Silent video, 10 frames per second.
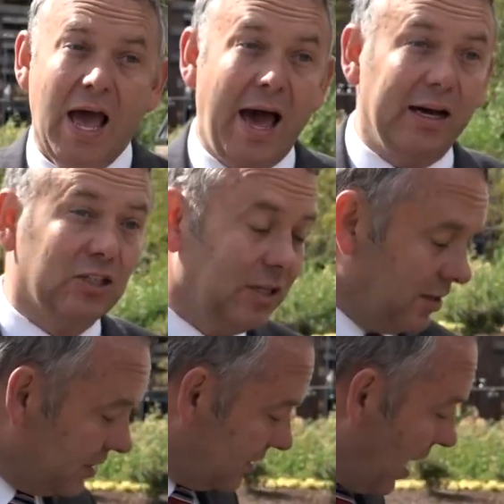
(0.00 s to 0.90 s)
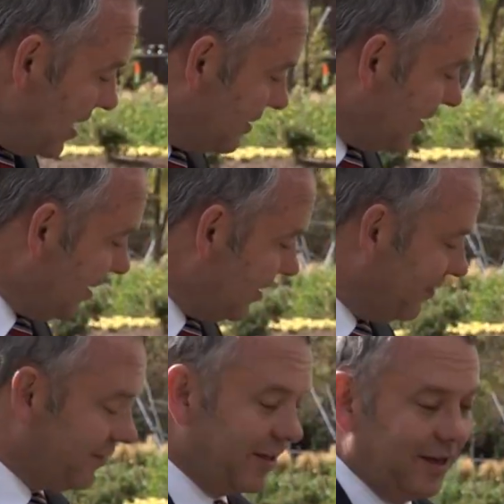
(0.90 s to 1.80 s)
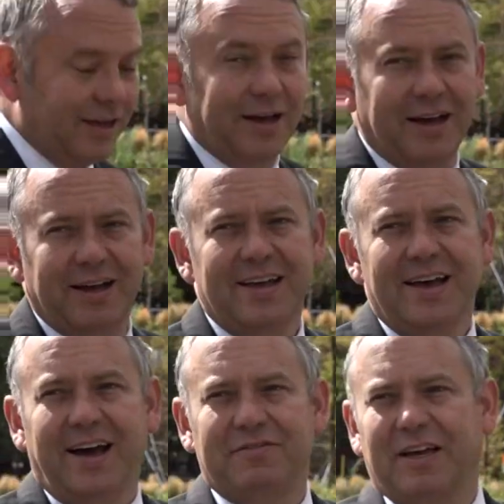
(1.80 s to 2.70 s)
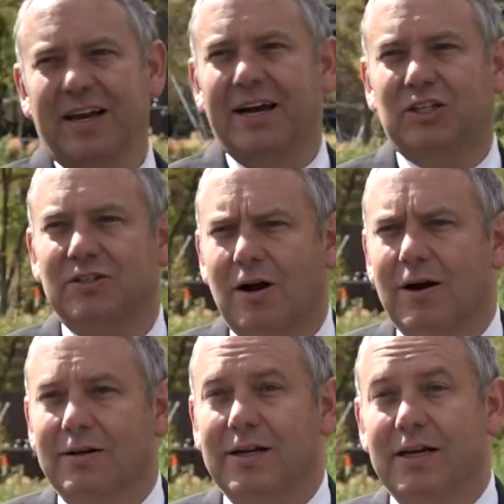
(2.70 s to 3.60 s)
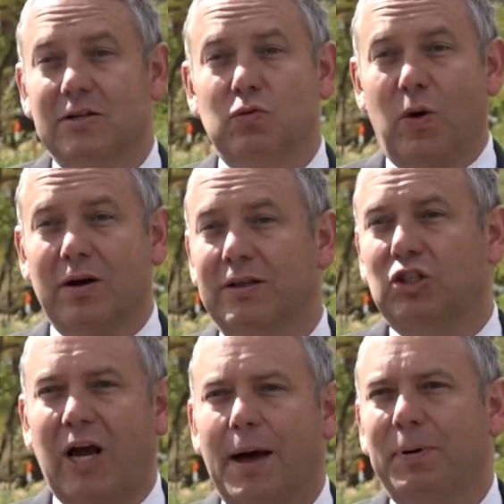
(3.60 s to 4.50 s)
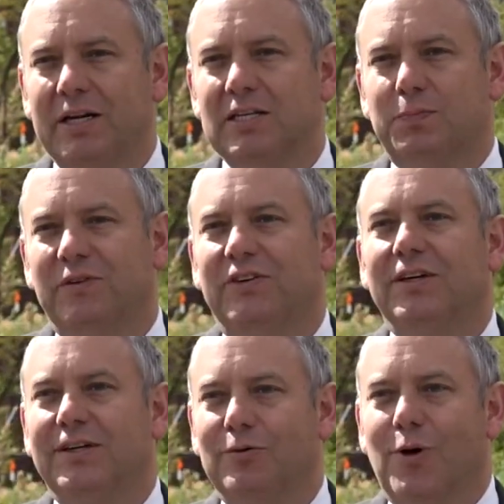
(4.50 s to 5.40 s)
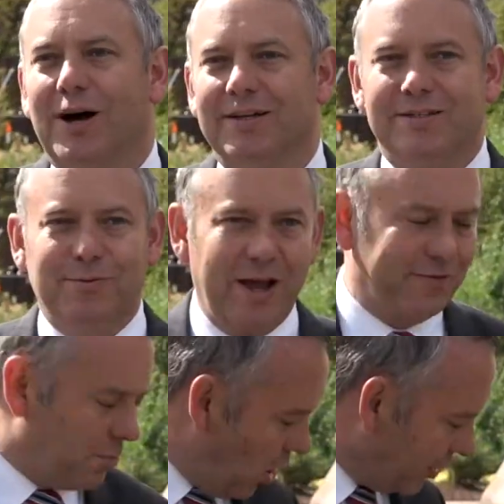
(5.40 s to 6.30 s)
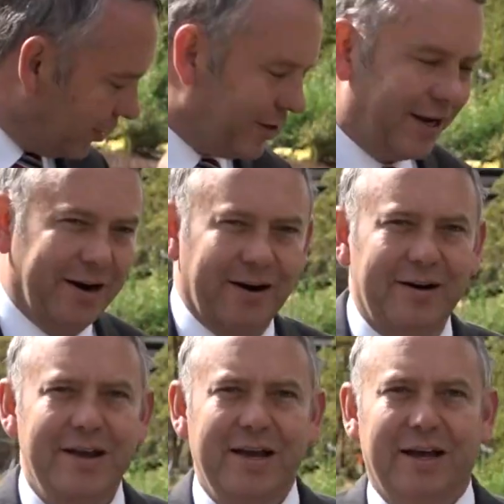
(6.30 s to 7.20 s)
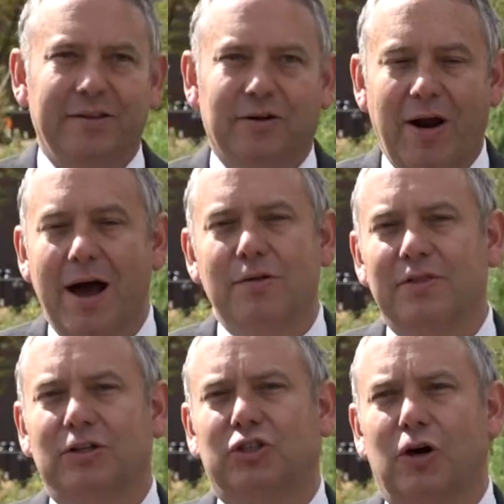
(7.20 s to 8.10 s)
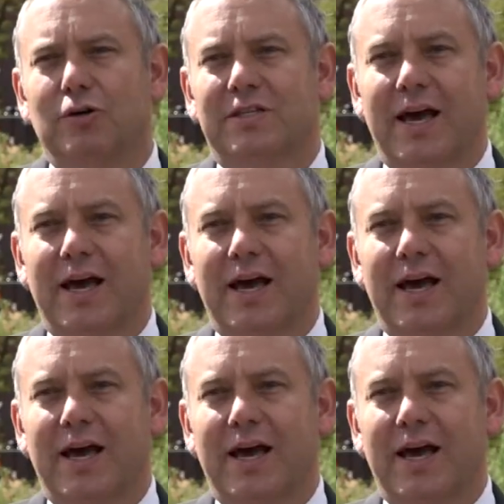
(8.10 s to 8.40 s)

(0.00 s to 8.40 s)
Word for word: Actually, the site of the, uh, of the Connections Garden is where the Japanese pavilion was, and we have a marker here in the ground that shows